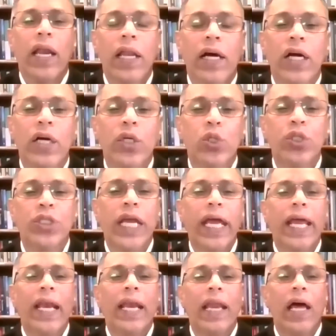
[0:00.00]
learn to
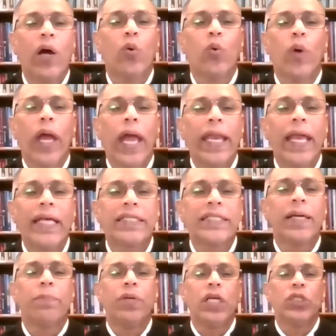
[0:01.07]
share love and
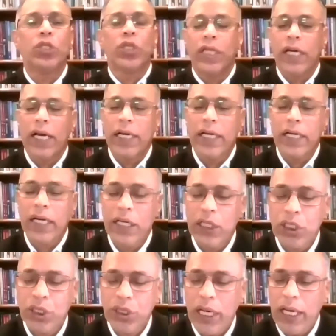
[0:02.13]
accept each other
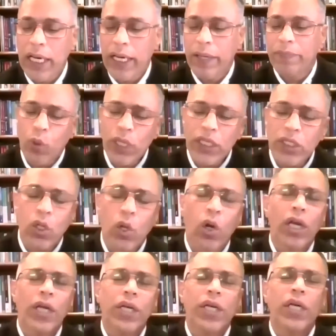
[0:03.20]
unconditionally. What is
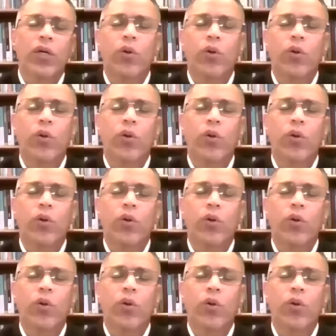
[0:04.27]
quality